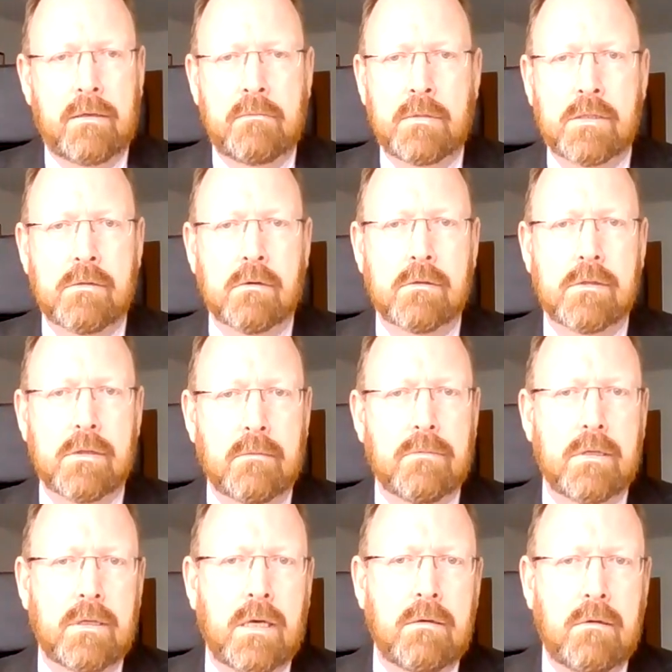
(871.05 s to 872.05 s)
It's not
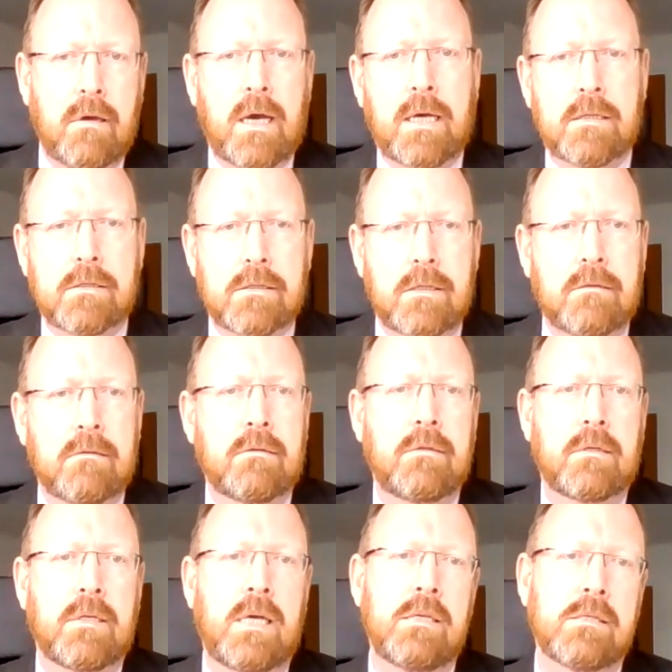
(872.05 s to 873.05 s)
something that you had sitting on
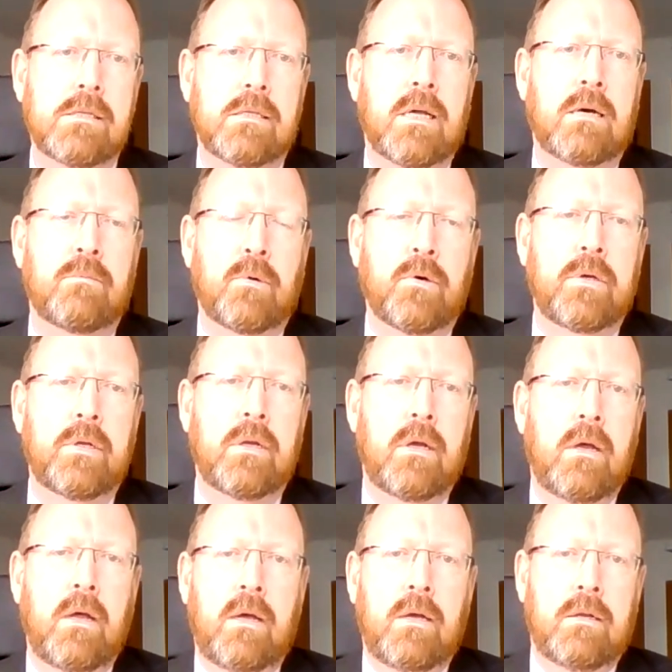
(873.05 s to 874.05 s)
your desk at that point.
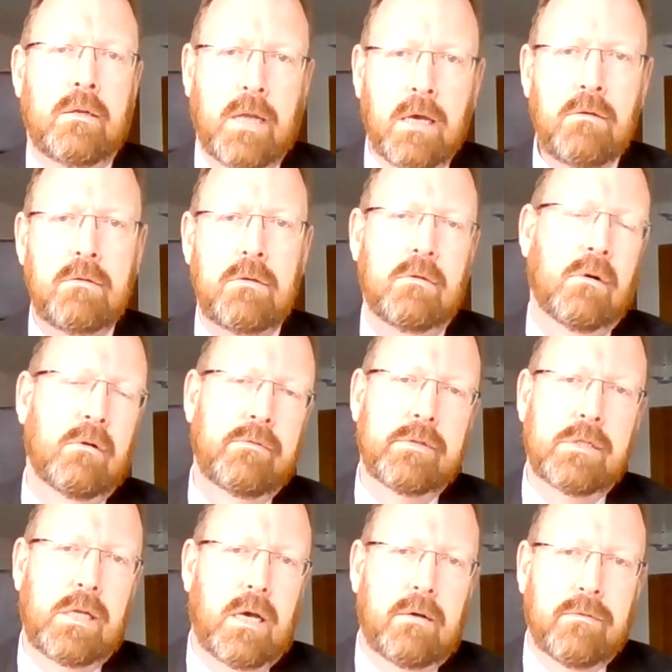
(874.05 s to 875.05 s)
Now you
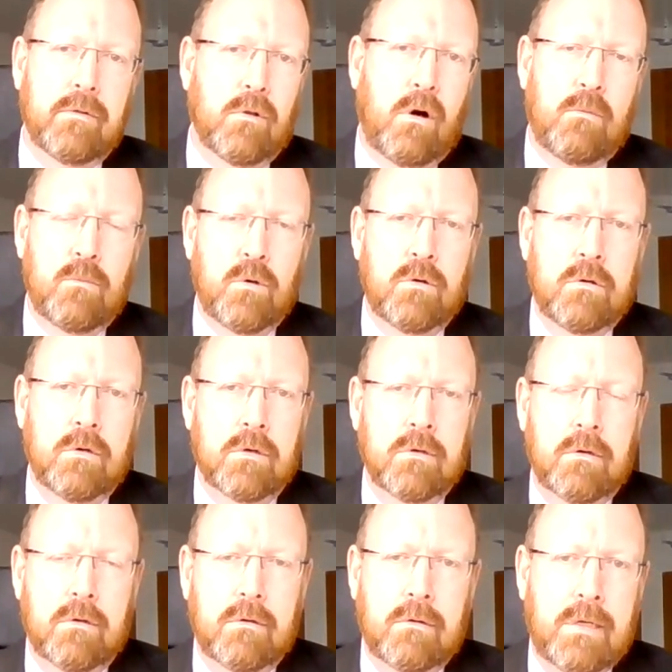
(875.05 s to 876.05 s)
obviously have a lot
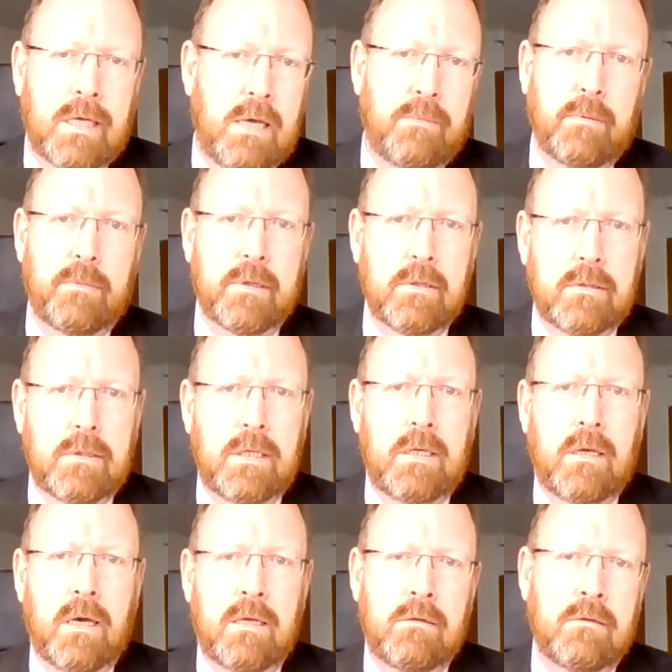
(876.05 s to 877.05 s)
more
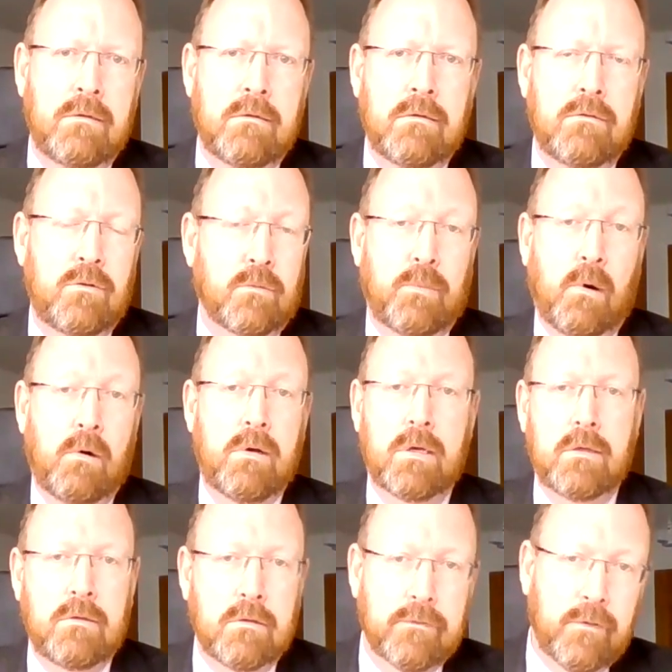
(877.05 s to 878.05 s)
capability in your
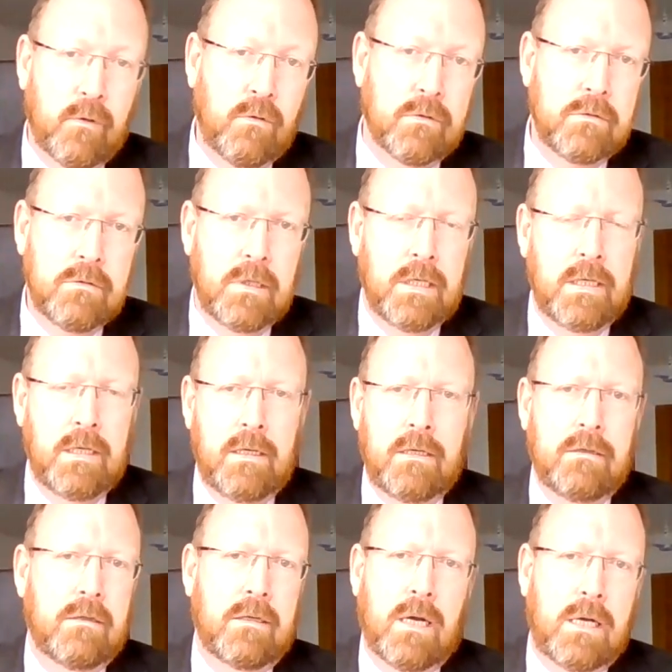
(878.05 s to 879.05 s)
pocket and your phone
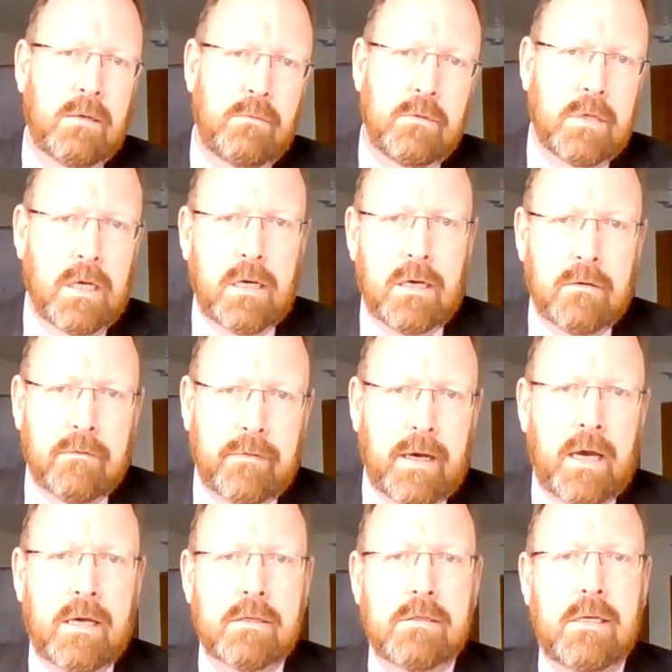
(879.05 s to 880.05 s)
than I would have
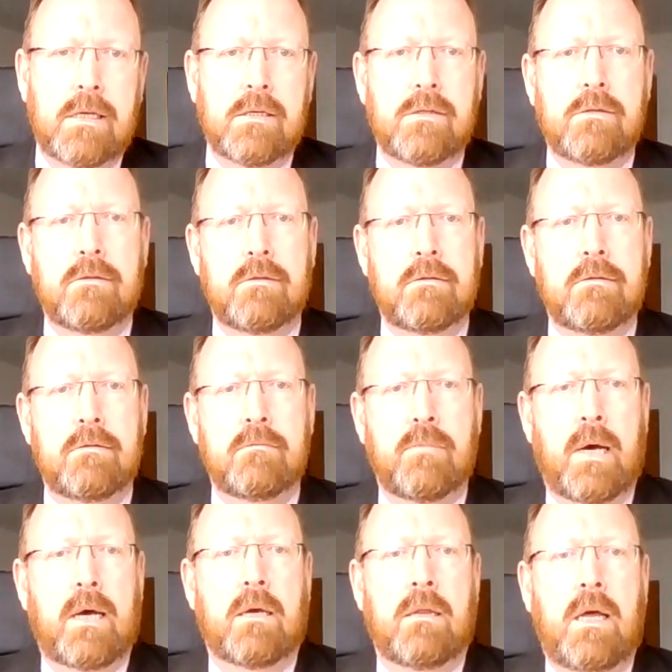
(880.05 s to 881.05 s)
access to
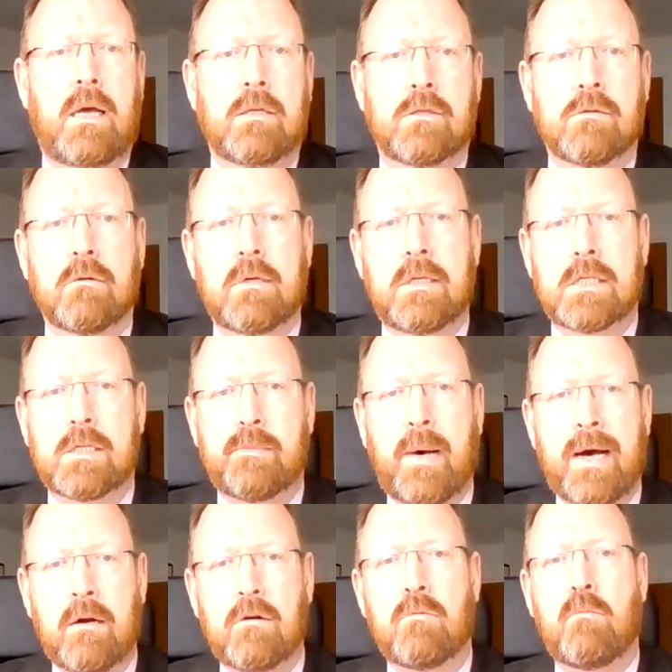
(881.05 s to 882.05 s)
back then. So in the
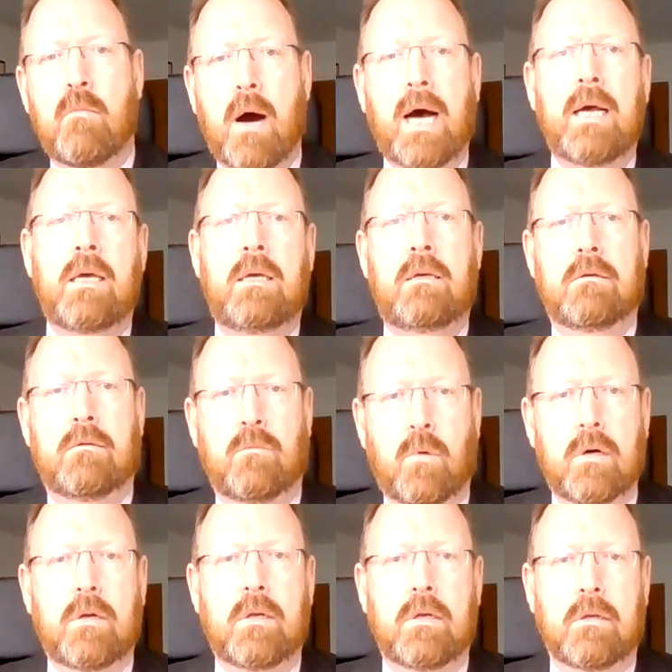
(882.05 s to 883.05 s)
span of my
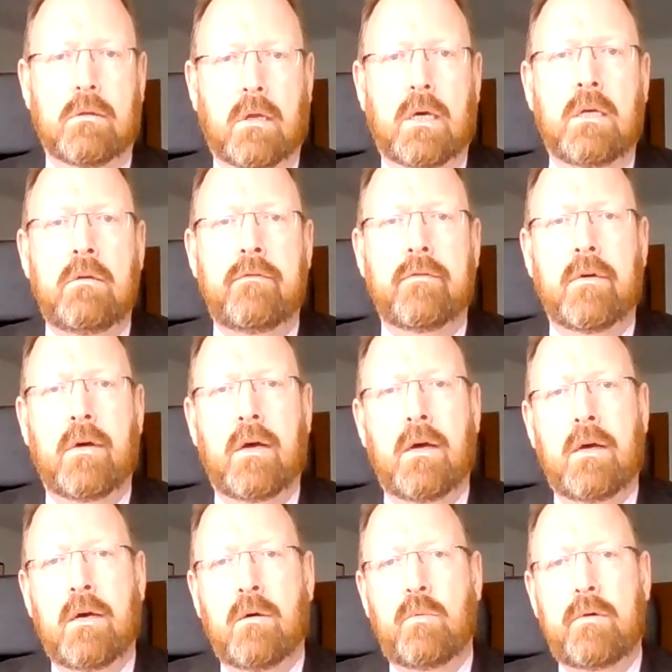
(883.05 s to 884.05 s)
working life,
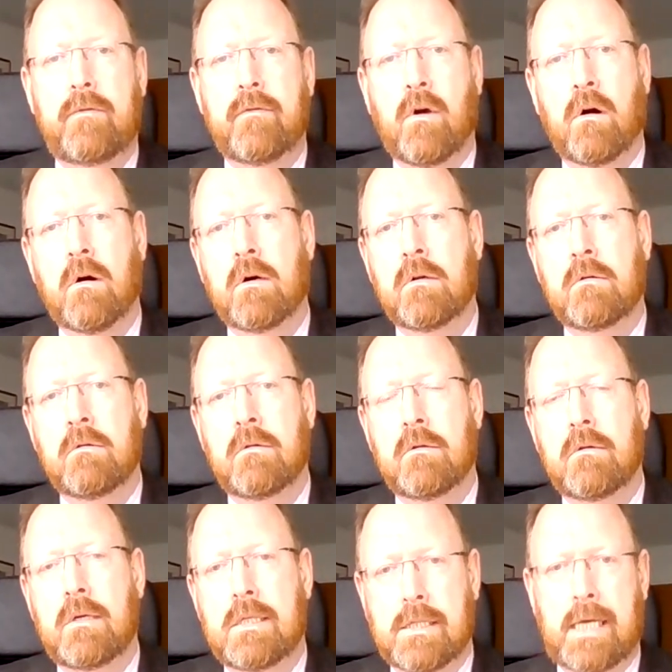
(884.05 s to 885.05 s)
we've
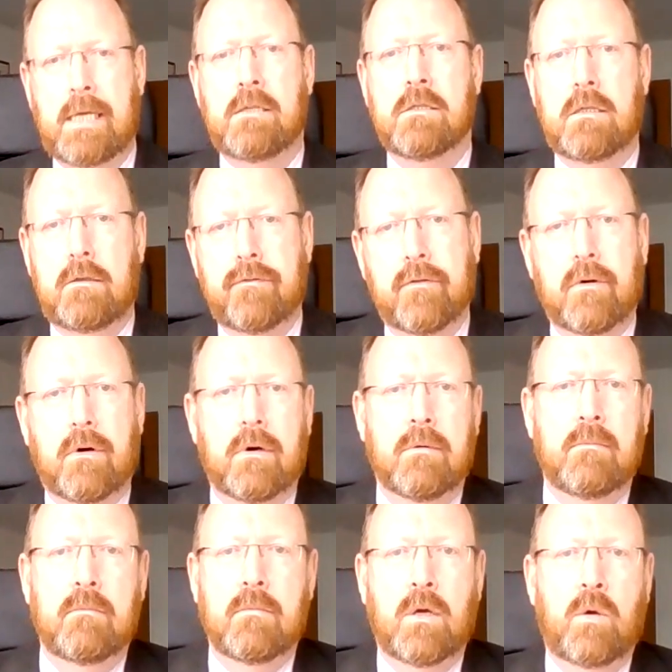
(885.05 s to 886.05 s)
gone essentially
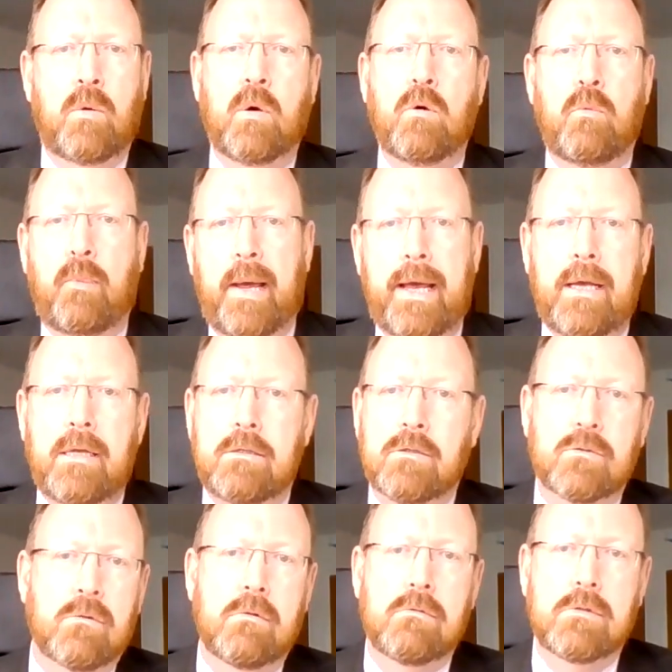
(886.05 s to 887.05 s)
from quill
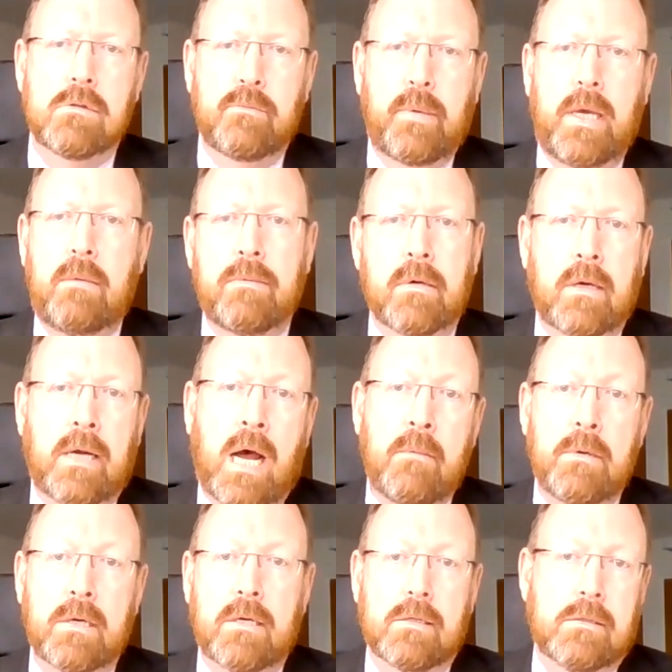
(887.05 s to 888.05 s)
pens, rolls of paper and
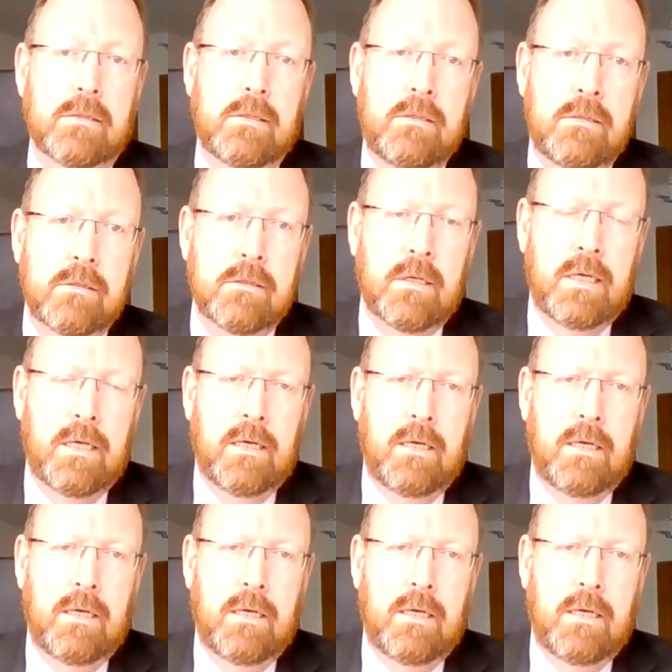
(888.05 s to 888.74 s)
abacuses